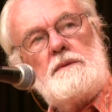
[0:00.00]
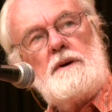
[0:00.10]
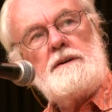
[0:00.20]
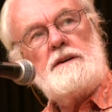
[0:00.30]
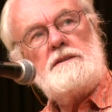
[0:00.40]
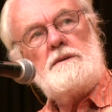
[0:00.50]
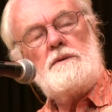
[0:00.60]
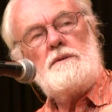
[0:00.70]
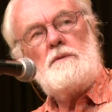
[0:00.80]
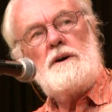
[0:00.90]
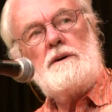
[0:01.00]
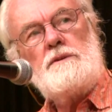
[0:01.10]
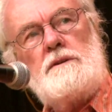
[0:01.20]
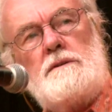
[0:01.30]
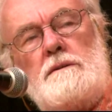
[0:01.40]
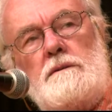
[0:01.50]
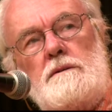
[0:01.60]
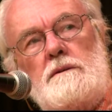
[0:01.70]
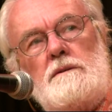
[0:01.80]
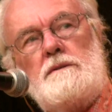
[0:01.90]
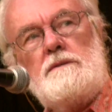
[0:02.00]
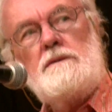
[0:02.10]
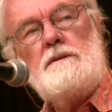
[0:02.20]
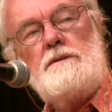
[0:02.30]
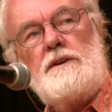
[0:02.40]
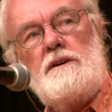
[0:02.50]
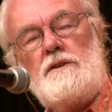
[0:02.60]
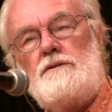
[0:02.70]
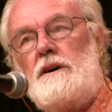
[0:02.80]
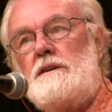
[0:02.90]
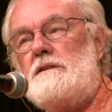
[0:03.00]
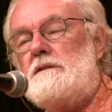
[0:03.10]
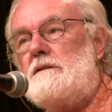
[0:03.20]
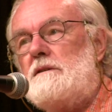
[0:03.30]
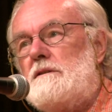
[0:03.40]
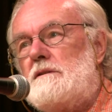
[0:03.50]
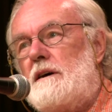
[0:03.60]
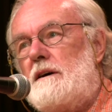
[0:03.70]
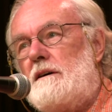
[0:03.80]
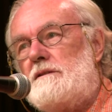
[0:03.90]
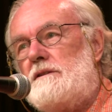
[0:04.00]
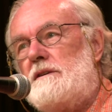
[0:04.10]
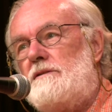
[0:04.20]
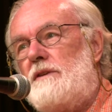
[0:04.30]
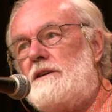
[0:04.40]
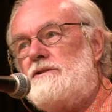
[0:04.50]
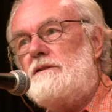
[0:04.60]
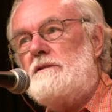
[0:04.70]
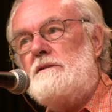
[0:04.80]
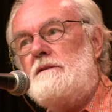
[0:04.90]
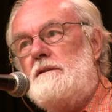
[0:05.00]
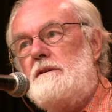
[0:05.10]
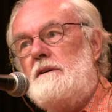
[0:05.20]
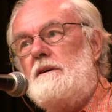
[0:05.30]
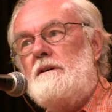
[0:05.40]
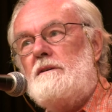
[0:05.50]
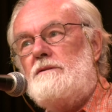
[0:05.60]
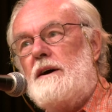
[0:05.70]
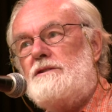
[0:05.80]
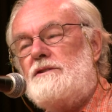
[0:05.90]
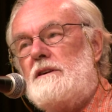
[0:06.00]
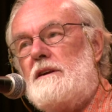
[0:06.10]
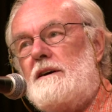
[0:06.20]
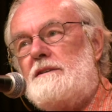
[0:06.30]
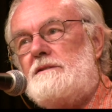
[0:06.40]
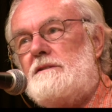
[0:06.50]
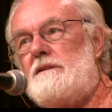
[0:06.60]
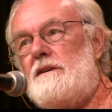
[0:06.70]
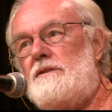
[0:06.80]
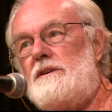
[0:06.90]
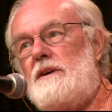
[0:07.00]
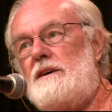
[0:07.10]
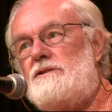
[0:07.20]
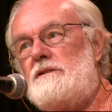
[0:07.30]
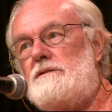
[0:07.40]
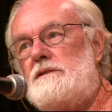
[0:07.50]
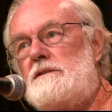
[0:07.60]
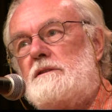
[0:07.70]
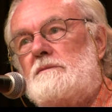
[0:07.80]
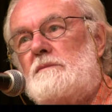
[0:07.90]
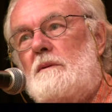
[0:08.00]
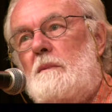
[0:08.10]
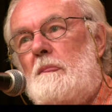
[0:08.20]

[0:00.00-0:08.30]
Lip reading: I guess the way I would think of a crisis is as an irrational rationalizer of an irrational system.